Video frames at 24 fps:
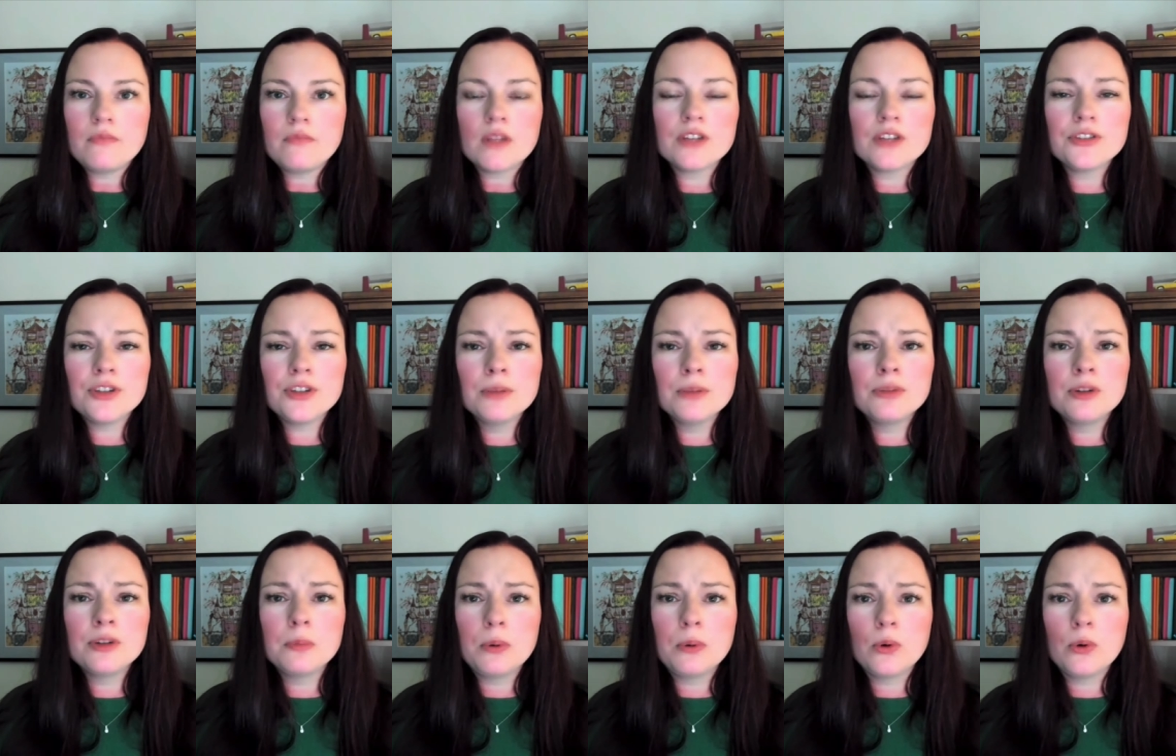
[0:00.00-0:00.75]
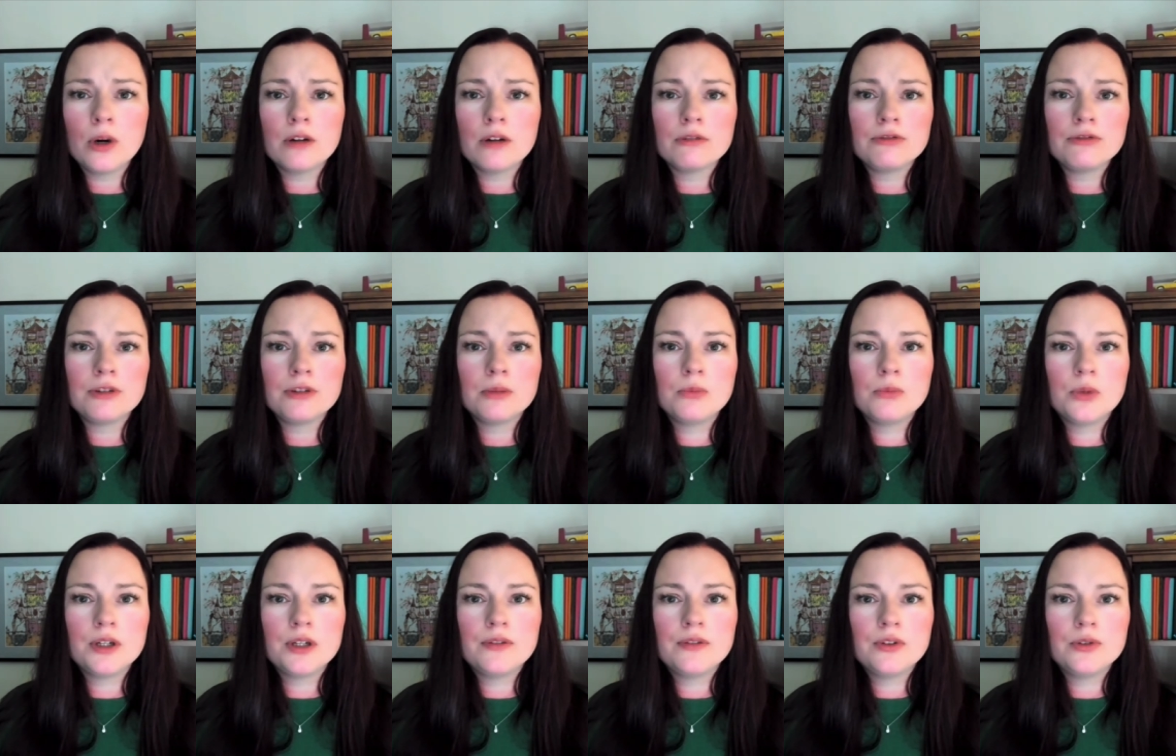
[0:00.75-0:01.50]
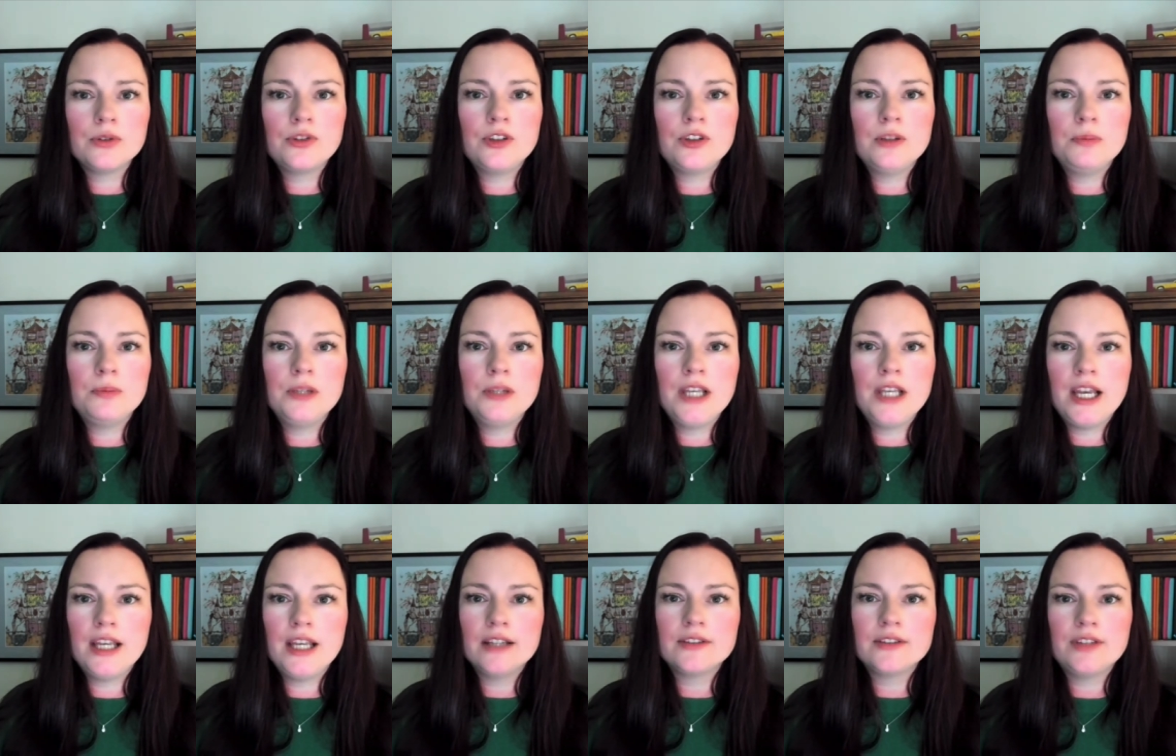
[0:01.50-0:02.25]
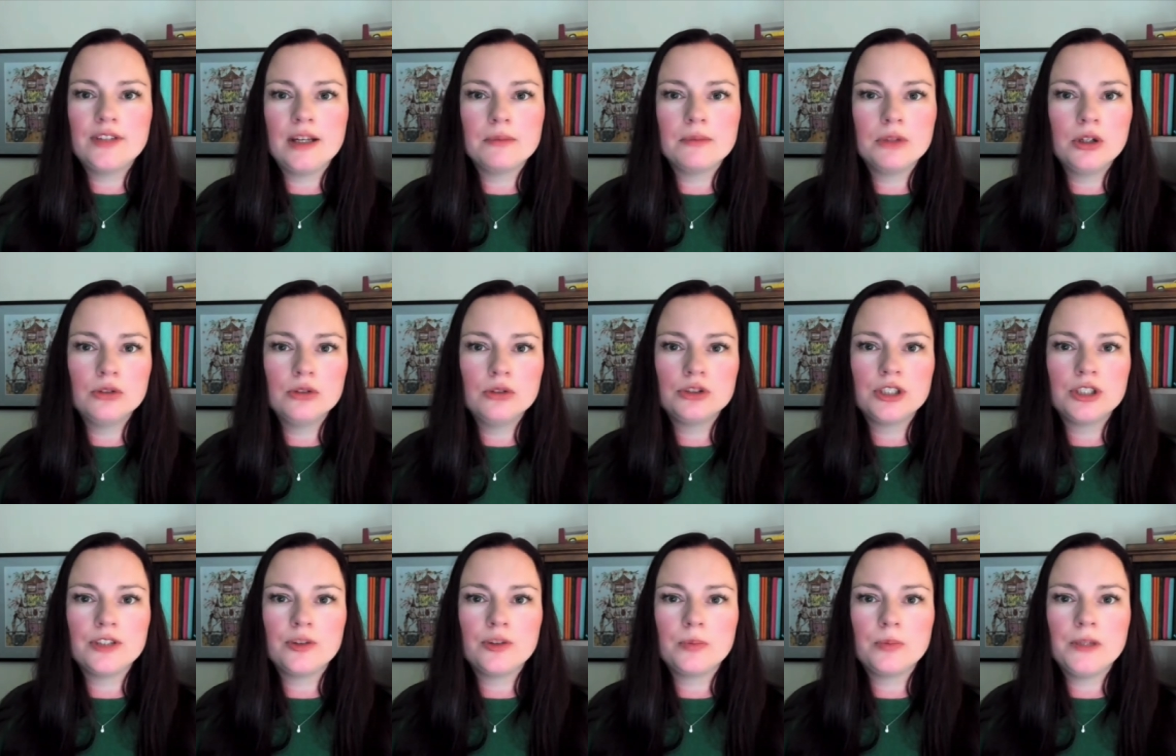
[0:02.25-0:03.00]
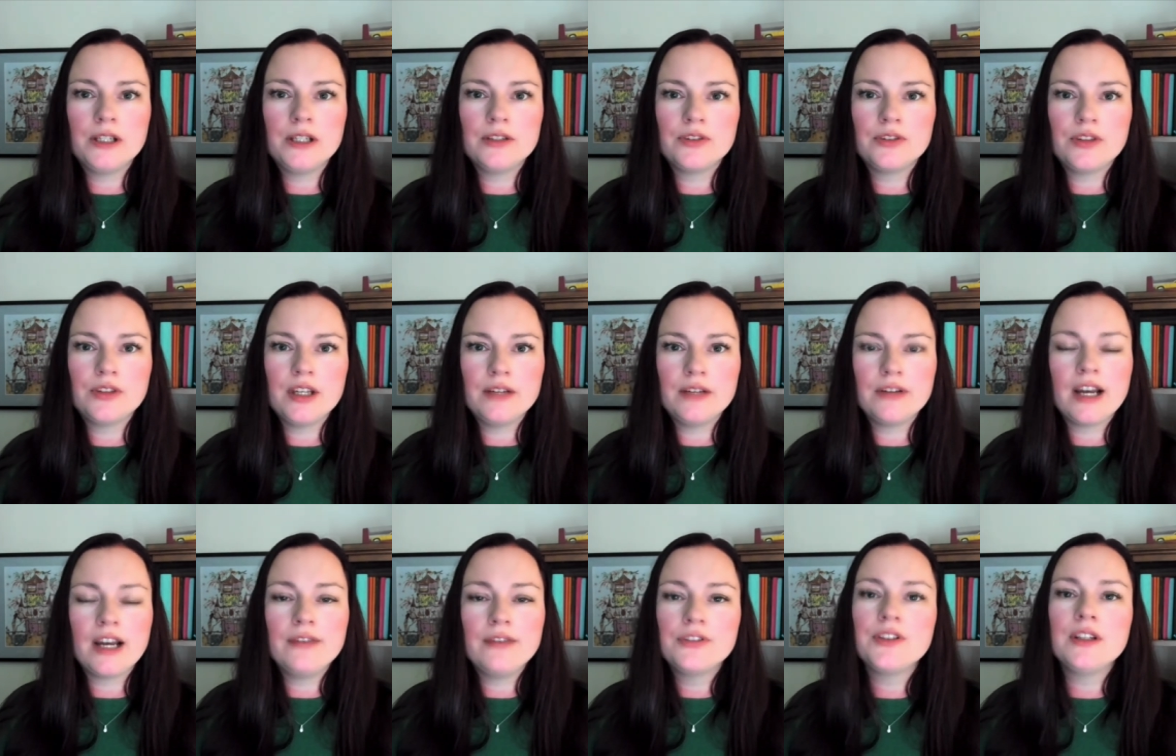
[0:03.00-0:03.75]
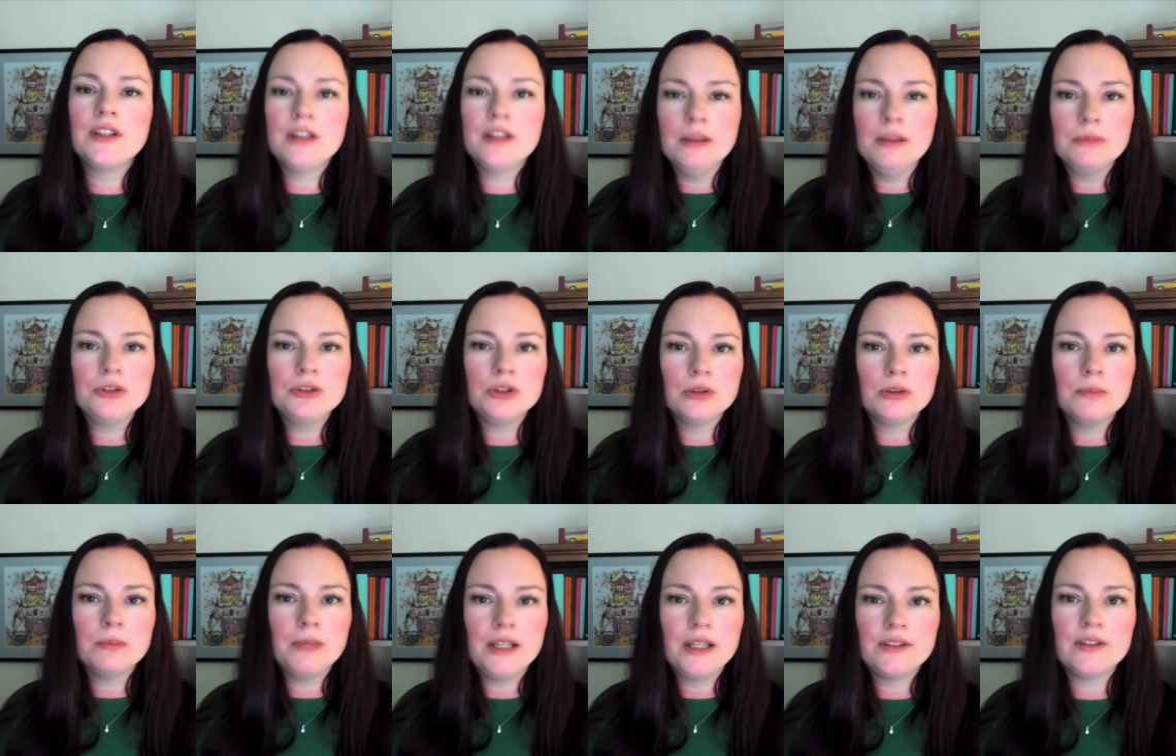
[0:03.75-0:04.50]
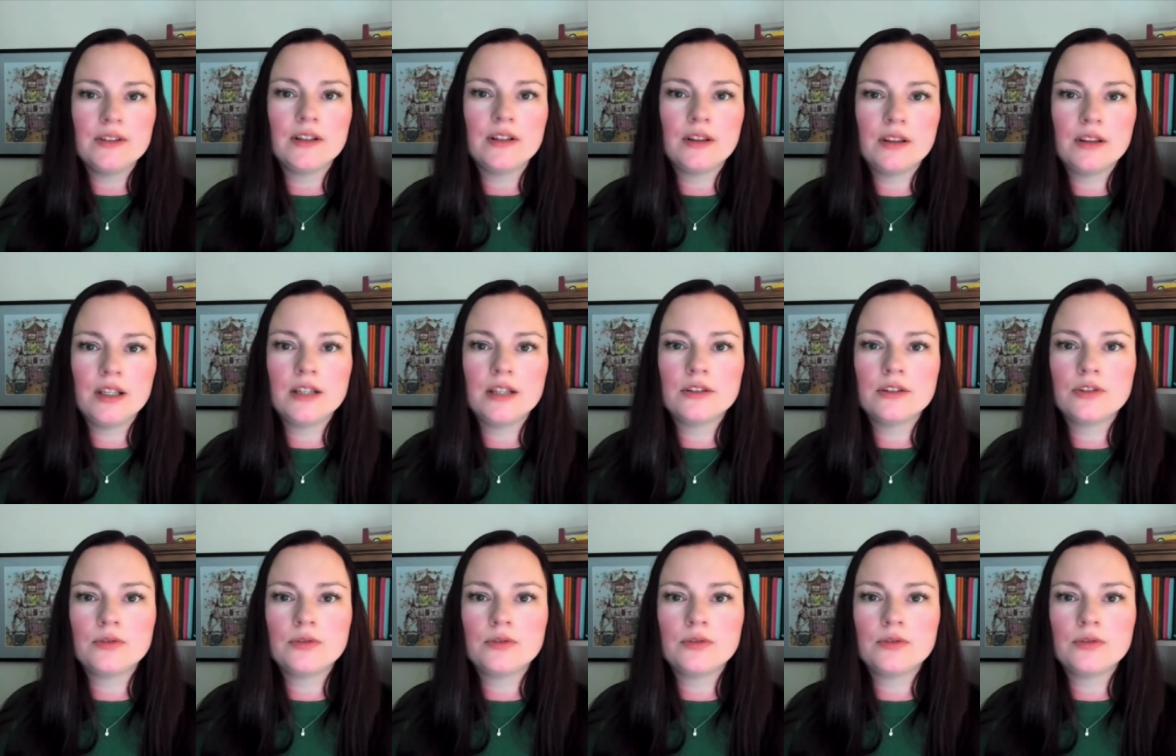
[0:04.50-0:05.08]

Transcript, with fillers: some support from one of those CPA exam coaches, because I've seen them do amazing things